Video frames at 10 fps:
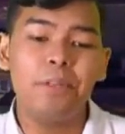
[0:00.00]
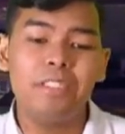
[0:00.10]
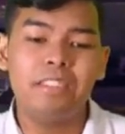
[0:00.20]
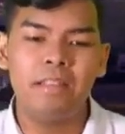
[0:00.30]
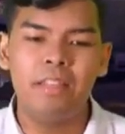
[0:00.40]

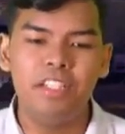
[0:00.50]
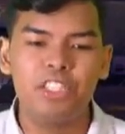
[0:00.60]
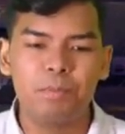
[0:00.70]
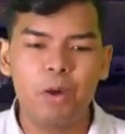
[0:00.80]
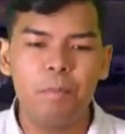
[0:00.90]

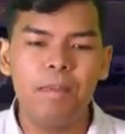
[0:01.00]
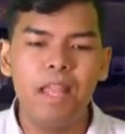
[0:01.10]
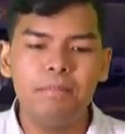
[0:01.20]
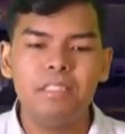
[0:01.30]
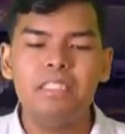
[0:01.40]
percentage
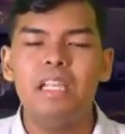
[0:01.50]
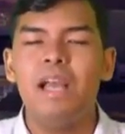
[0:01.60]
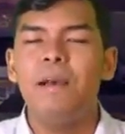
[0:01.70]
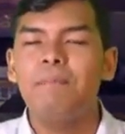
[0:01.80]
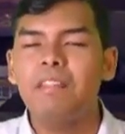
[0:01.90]
problems.
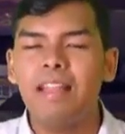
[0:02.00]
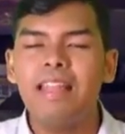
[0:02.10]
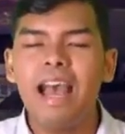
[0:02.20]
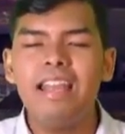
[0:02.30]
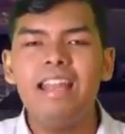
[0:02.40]

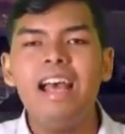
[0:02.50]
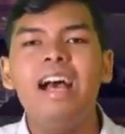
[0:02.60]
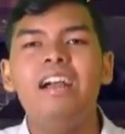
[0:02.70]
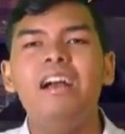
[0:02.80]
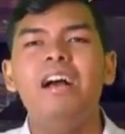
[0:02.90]
Tandaan na
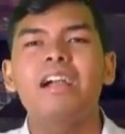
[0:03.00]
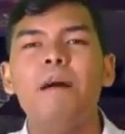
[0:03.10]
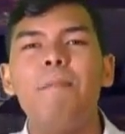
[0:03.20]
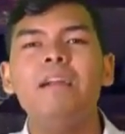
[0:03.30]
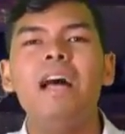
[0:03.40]
lang,
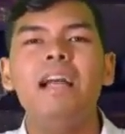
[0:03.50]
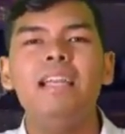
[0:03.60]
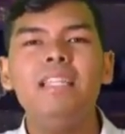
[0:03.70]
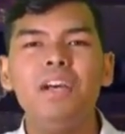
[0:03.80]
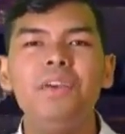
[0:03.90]
kapag
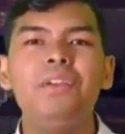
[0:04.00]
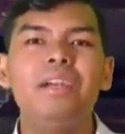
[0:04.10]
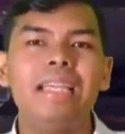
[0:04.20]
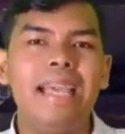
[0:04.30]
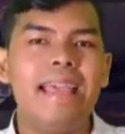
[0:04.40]
nakakita kayo
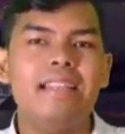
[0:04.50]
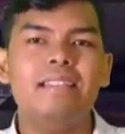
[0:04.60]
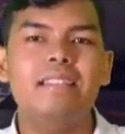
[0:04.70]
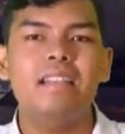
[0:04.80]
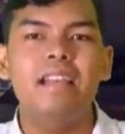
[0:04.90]
ng
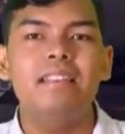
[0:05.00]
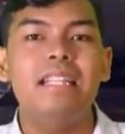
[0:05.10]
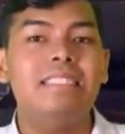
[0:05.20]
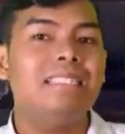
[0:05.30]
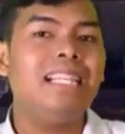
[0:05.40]
is,
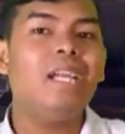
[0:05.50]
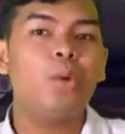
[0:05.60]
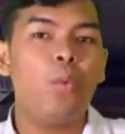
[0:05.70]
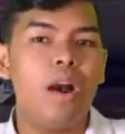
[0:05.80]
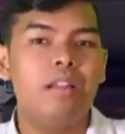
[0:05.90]
that's
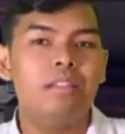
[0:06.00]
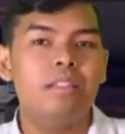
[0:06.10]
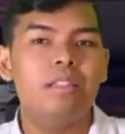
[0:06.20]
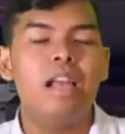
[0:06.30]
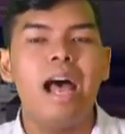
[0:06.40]

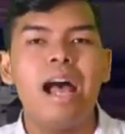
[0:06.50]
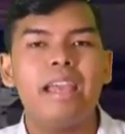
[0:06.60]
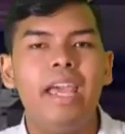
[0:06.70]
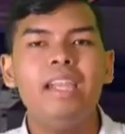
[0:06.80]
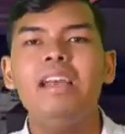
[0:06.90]
equals.
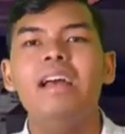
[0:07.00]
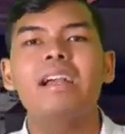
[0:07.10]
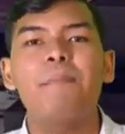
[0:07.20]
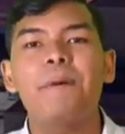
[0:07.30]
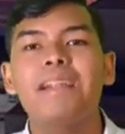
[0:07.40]
Again,
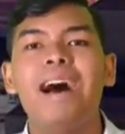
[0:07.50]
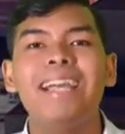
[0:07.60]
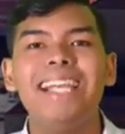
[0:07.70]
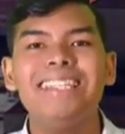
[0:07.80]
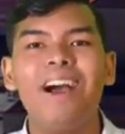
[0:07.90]
kapag
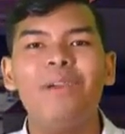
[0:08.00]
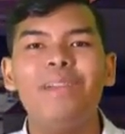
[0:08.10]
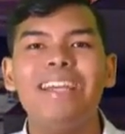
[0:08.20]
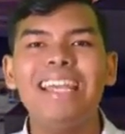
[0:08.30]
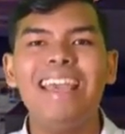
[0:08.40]
nakakita
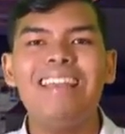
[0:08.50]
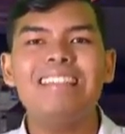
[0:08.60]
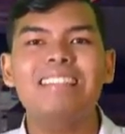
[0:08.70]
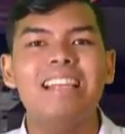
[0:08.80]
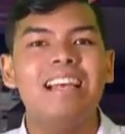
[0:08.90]
kayo ng
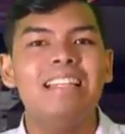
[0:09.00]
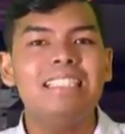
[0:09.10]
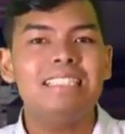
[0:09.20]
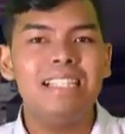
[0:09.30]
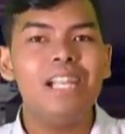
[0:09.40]
is,
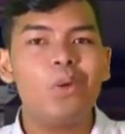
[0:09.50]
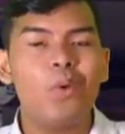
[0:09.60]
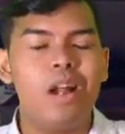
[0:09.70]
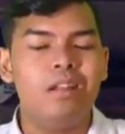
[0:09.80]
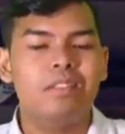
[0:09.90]
that's
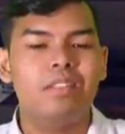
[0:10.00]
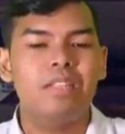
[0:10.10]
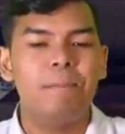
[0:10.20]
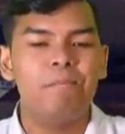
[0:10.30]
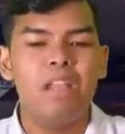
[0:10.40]

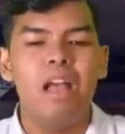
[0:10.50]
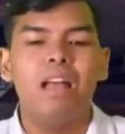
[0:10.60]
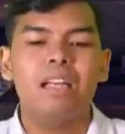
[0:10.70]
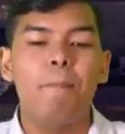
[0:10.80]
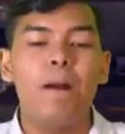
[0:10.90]
equals.
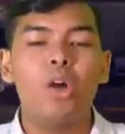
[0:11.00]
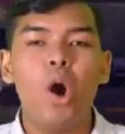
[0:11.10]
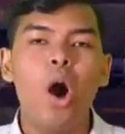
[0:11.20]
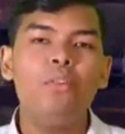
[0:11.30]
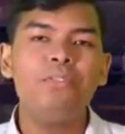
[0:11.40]
Kapag
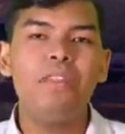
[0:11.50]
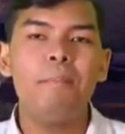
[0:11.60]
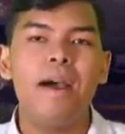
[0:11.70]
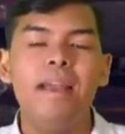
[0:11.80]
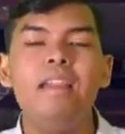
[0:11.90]
off
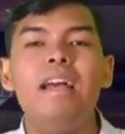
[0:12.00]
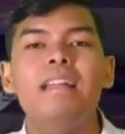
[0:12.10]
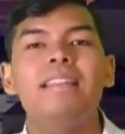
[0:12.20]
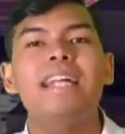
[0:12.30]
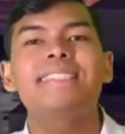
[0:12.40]
naman,
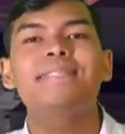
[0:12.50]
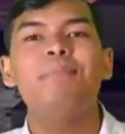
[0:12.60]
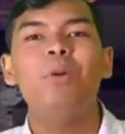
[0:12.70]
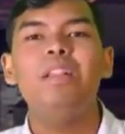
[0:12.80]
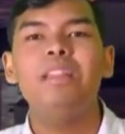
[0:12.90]
that's
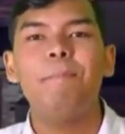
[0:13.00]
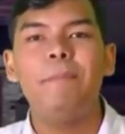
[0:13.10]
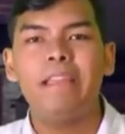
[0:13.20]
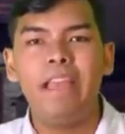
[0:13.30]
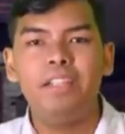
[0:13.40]

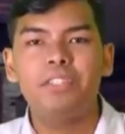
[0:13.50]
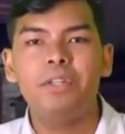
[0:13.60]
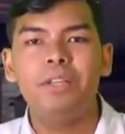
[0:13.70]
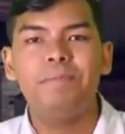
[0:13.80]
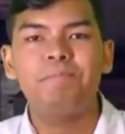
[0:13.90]

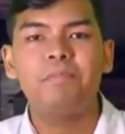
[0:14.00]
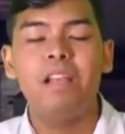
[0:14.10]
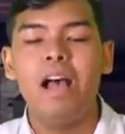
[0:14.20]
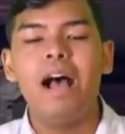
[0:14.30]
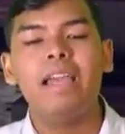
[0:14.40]
multiplication.
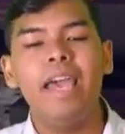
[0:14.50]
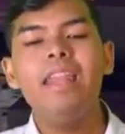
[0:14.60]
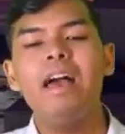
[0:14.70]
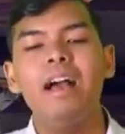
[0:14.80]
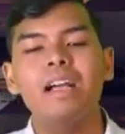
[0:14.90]

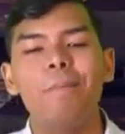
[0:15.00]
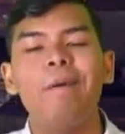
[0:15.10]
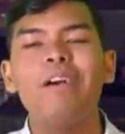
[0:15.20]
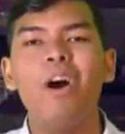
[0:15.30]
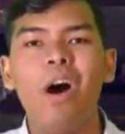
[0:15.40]
Again,
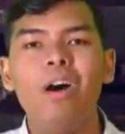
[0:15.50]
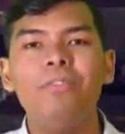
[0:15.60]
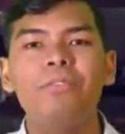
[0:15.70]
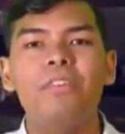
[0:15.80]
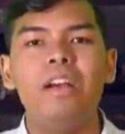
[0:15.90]
kapag
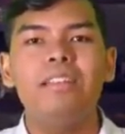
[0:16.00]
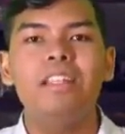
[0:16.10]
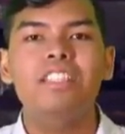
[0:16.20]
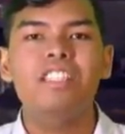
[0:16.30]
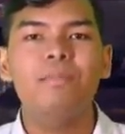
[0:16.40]
off,
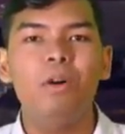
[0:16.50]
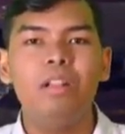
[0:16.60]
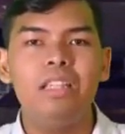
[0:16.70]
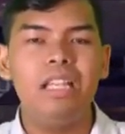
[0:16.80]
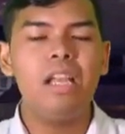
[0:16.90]
that's
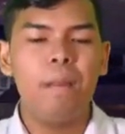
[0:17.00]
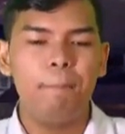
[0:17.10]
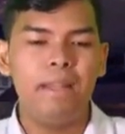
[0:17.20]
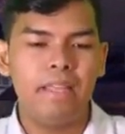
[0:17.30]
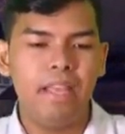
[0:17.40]

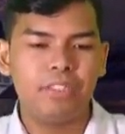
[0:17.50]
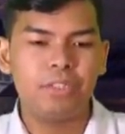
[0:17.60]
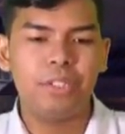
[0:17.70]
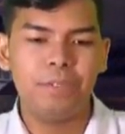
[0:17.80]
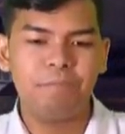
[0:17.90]

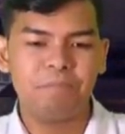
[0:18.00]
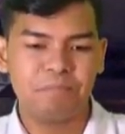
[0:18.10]
multiplication.